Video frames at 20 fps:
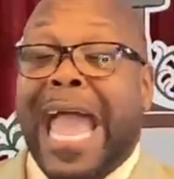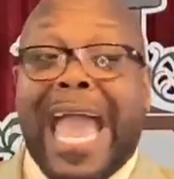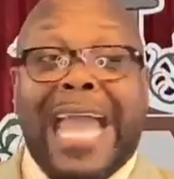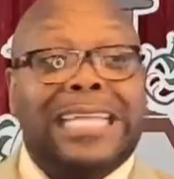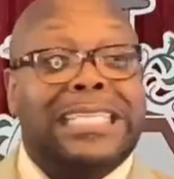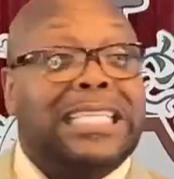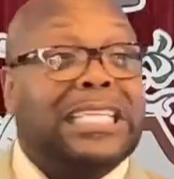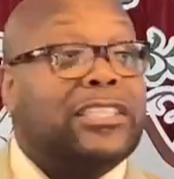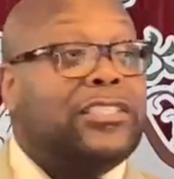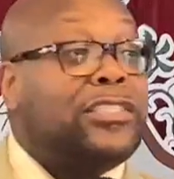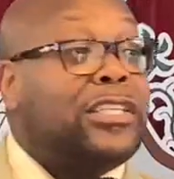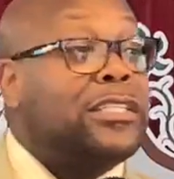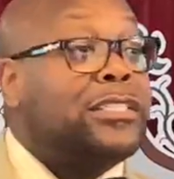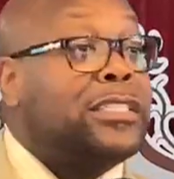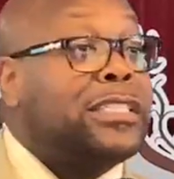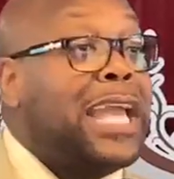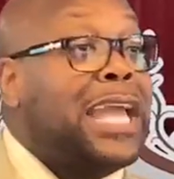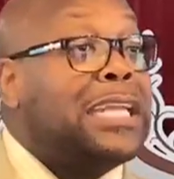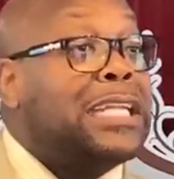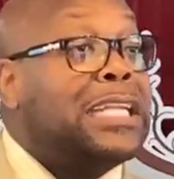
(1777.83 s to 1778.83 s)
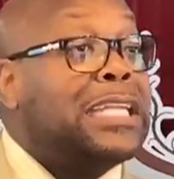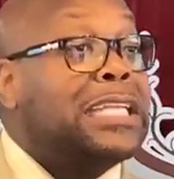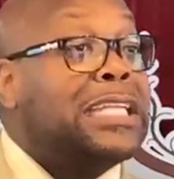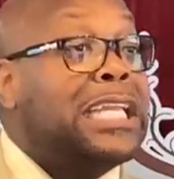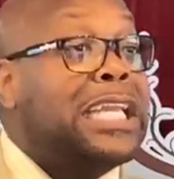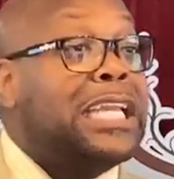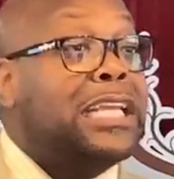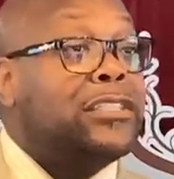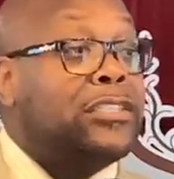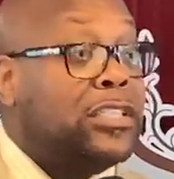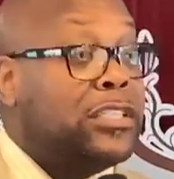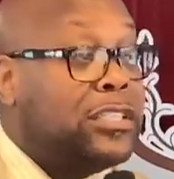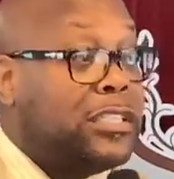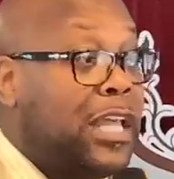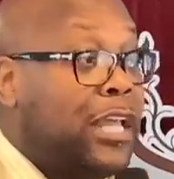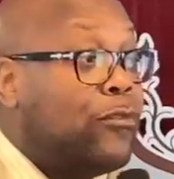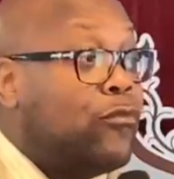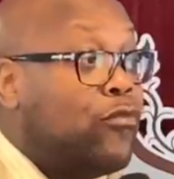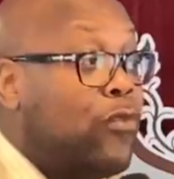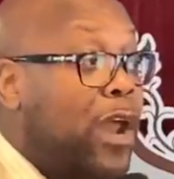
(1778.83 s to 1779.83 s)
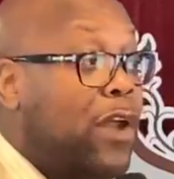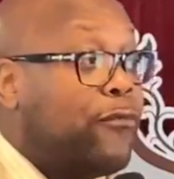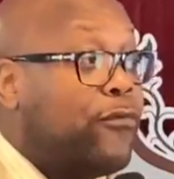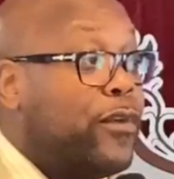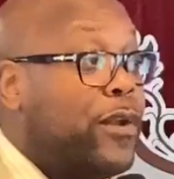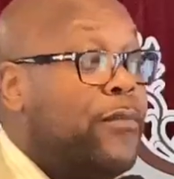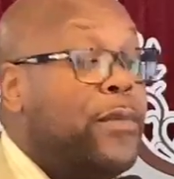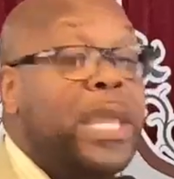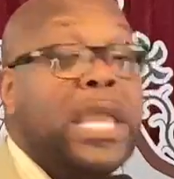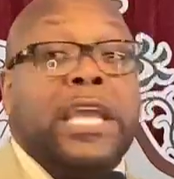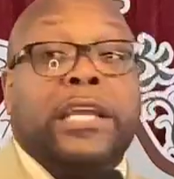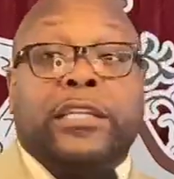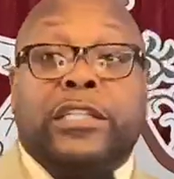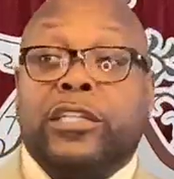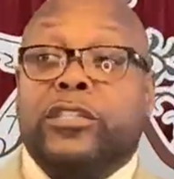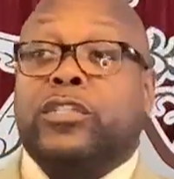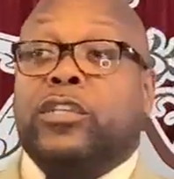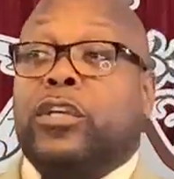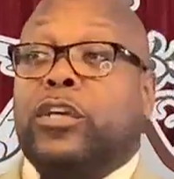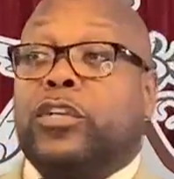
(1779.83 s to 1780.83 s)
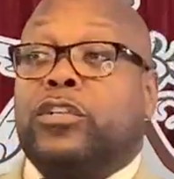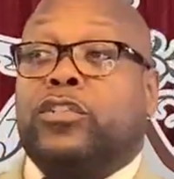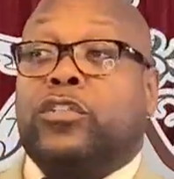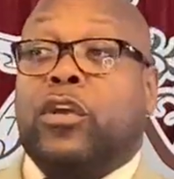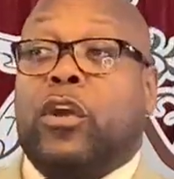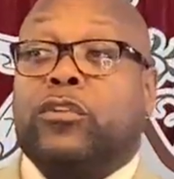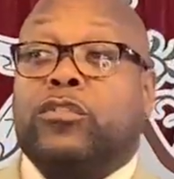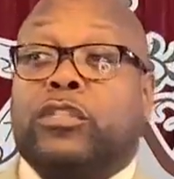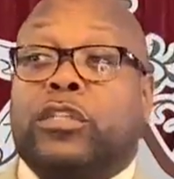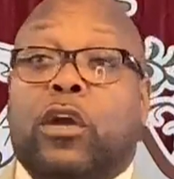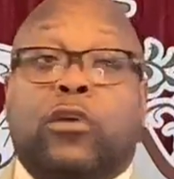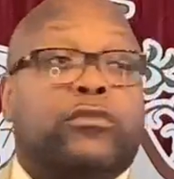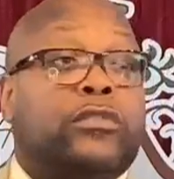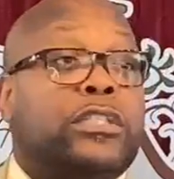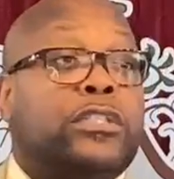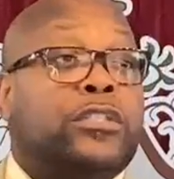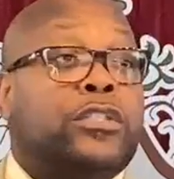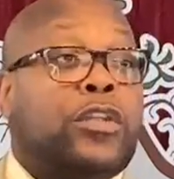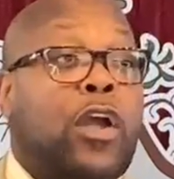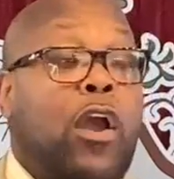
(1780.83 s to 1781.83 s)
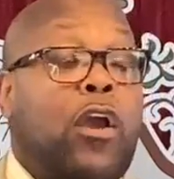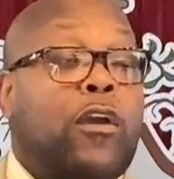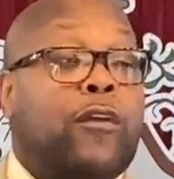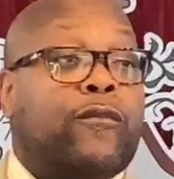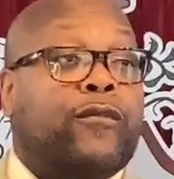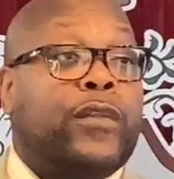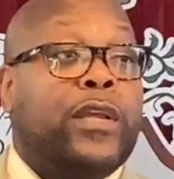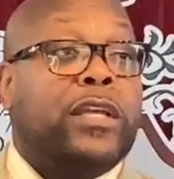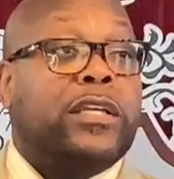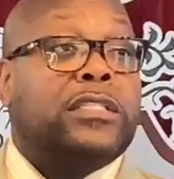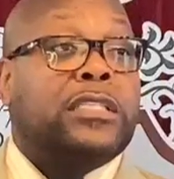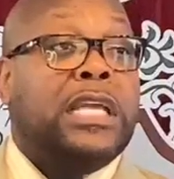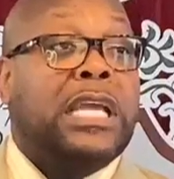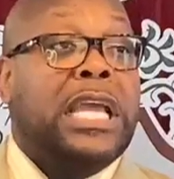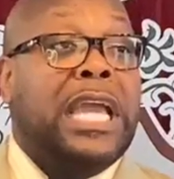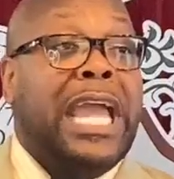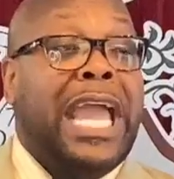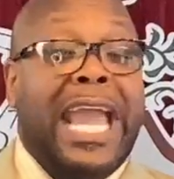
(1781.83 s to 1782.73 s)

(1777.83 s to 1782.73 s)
And then she said it again. She said, Reverend, this good church don't deserve this.